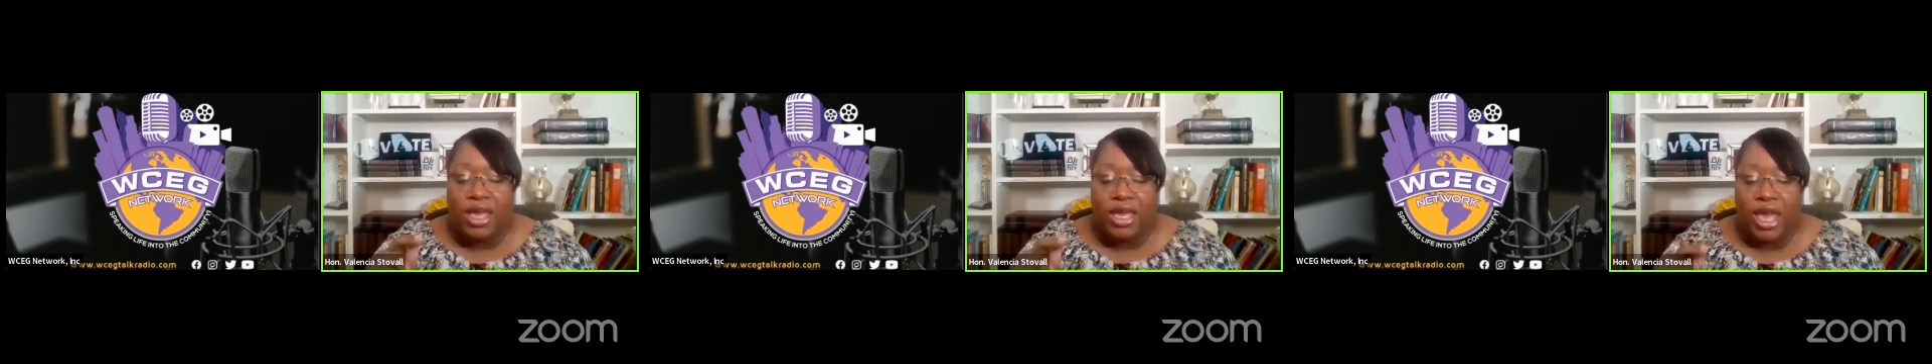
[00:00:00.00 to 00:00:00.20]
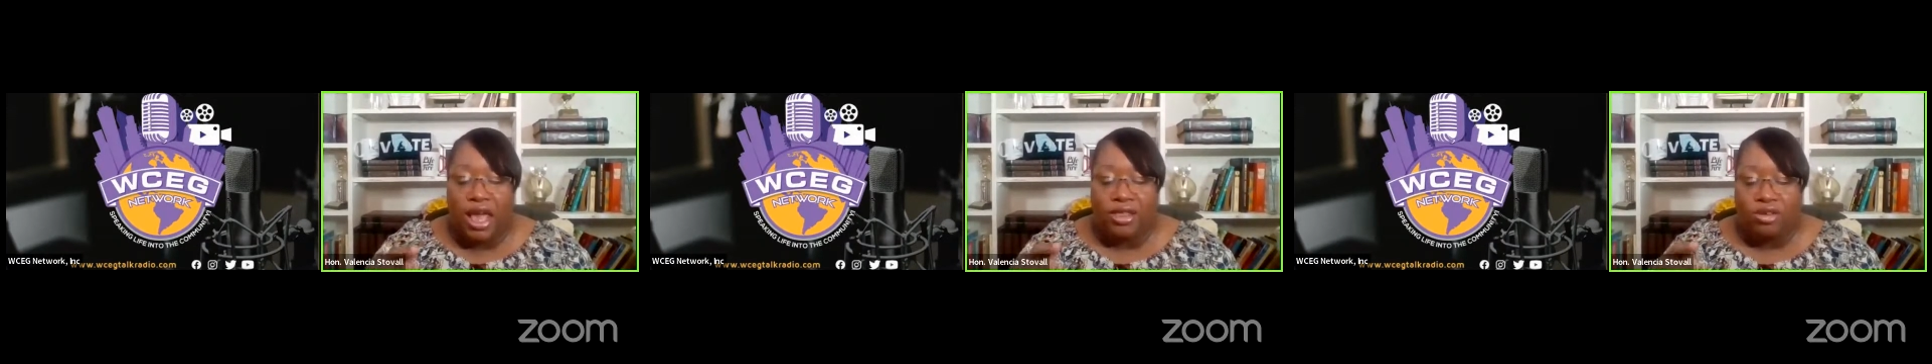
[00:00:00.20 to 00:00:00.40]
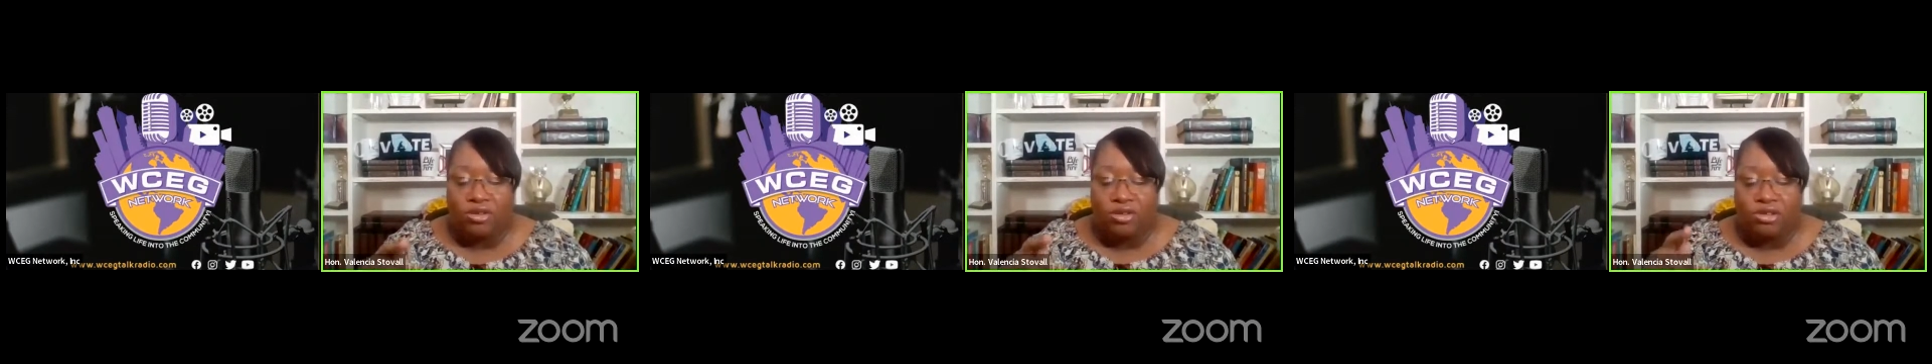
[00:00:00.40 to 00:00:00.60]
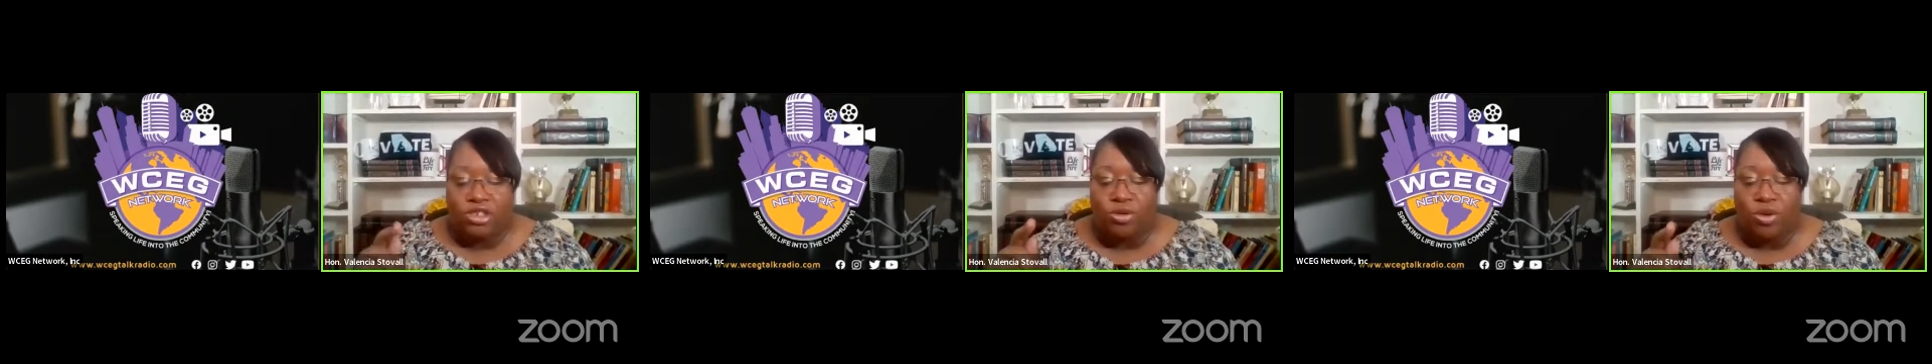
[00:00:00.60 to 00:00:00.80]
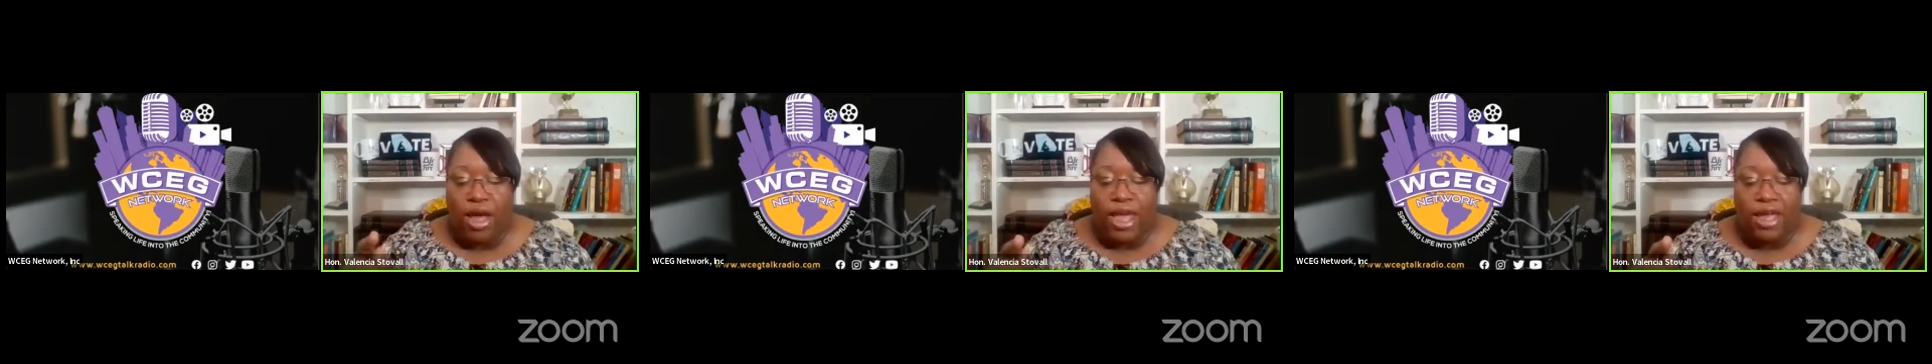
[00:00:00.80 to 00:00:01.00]
K through
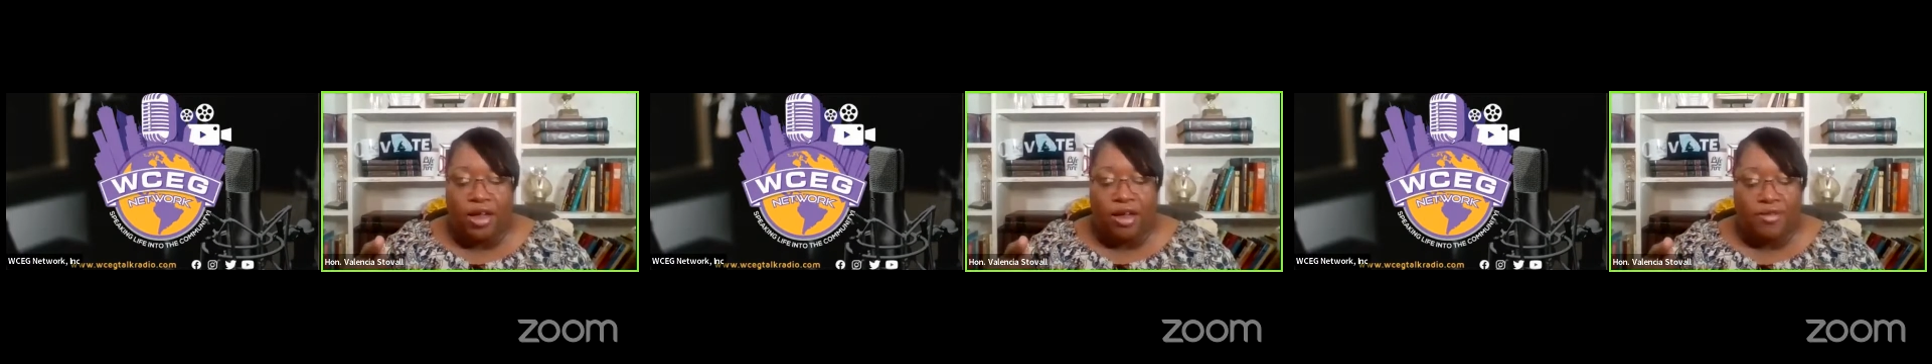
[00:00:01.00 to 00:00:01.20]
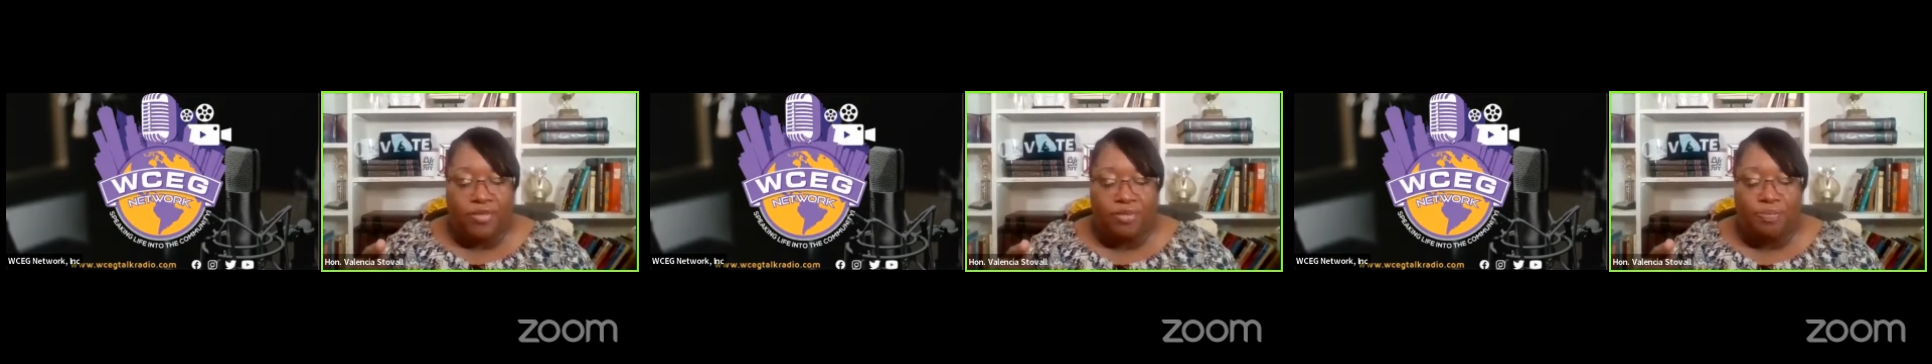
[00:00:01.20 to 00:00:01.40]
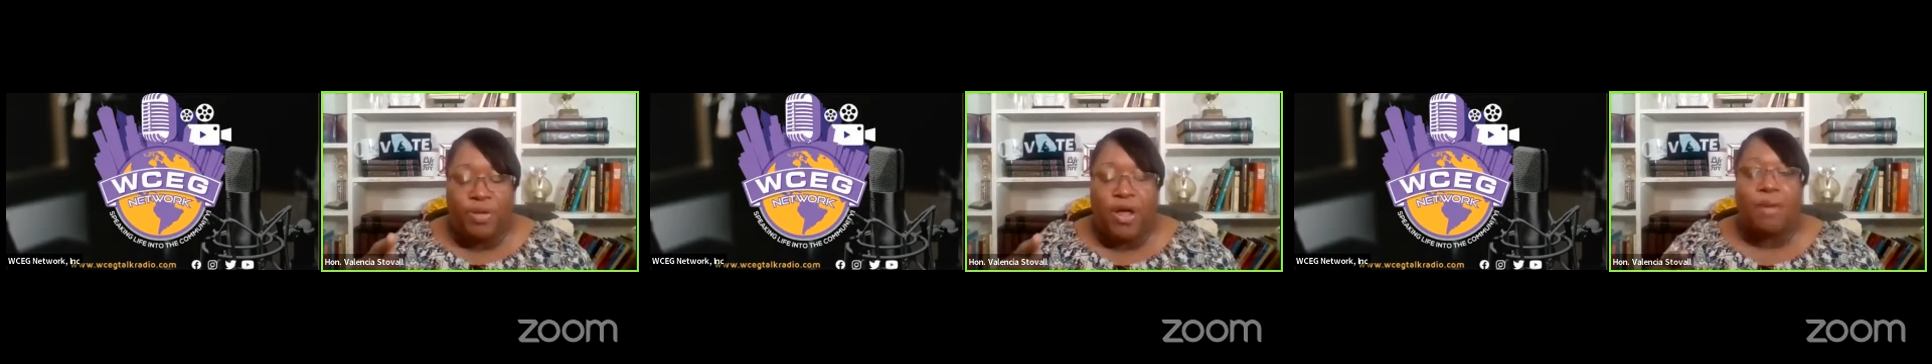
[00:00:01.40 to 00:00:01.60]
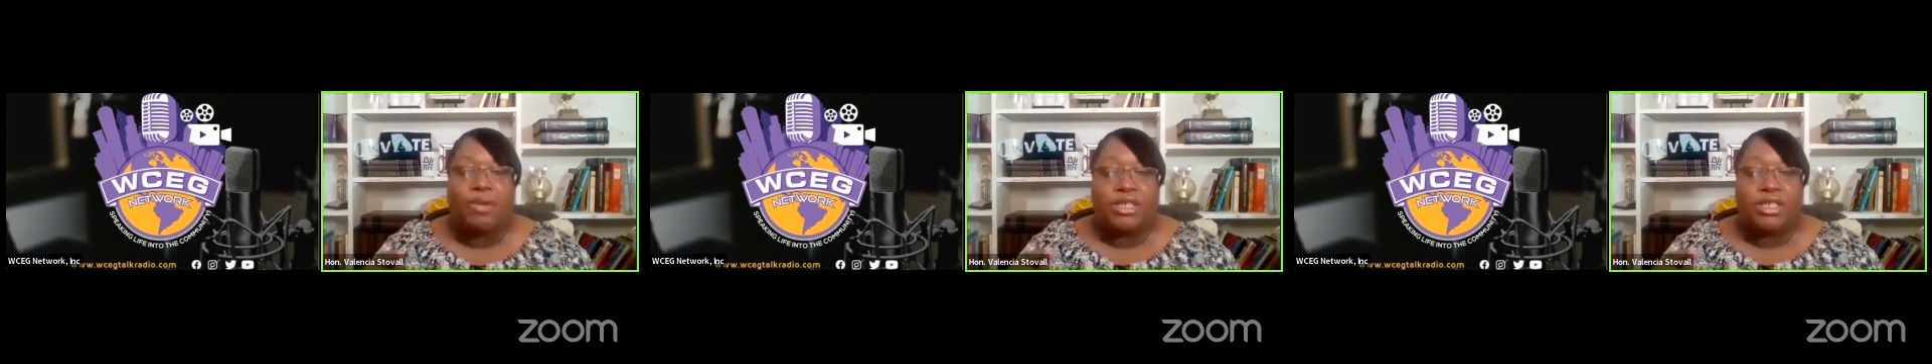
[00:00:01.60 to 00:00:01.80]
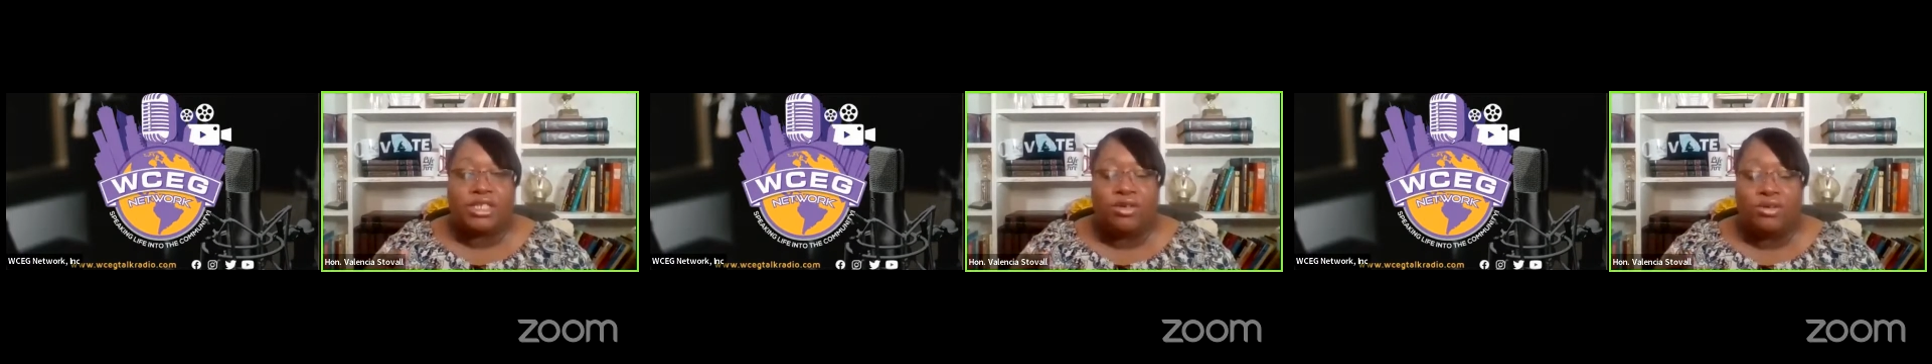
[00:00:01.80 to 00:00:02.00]
12,
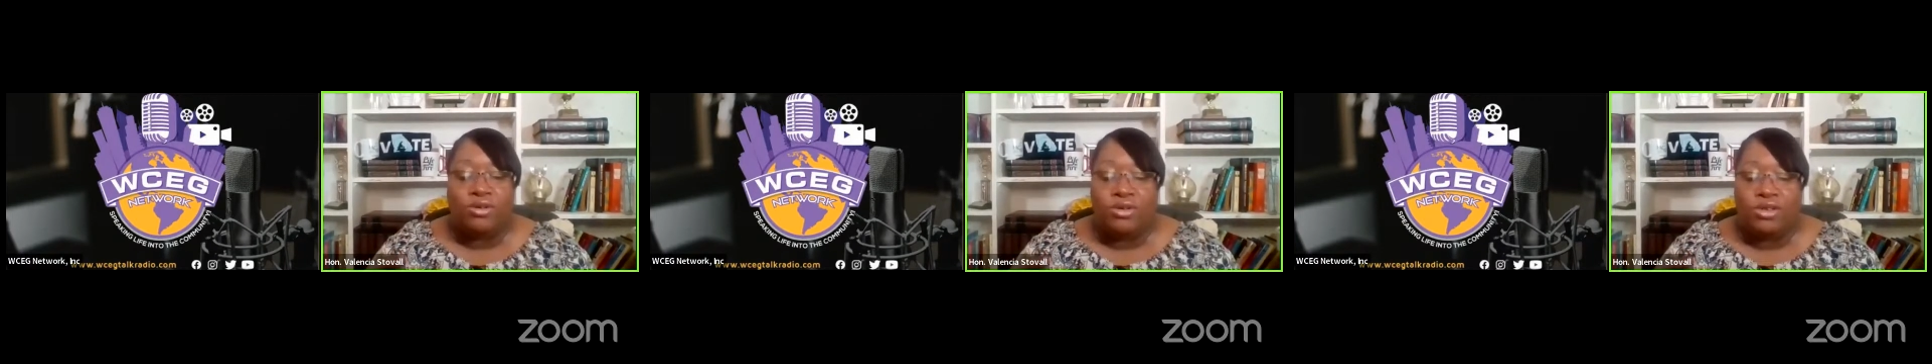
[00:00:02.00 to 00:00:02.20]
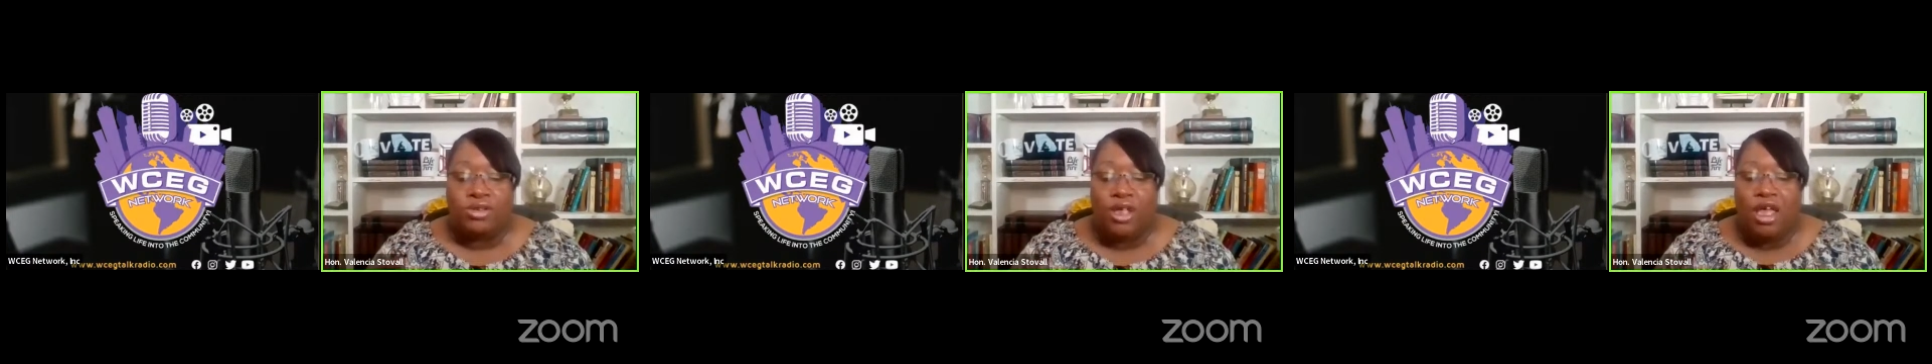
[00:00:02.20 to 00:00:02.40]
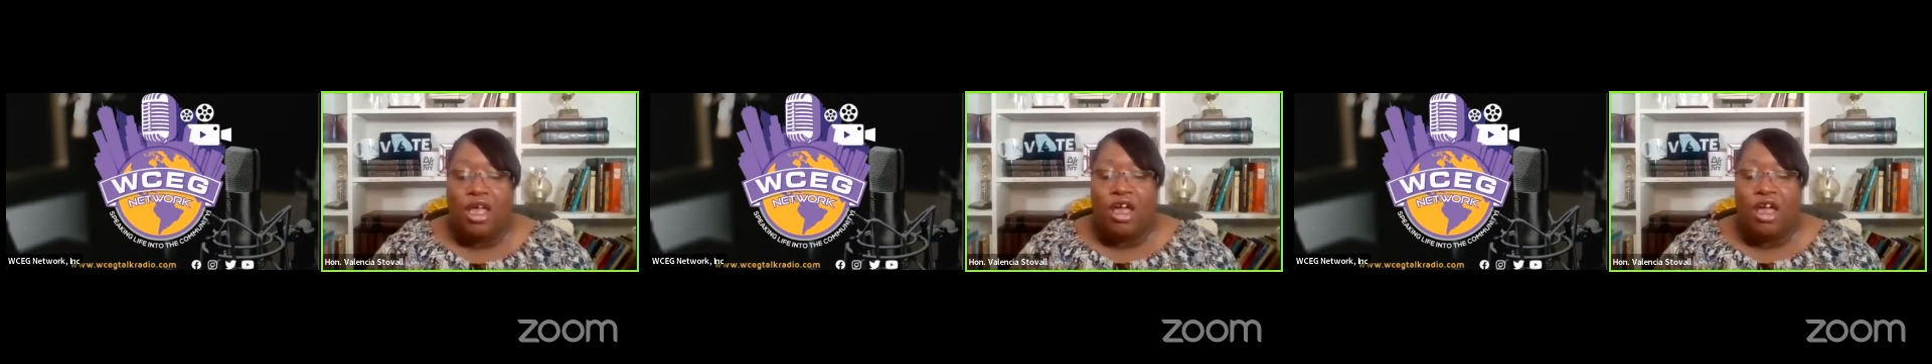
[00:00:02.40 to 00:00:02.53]
public schools,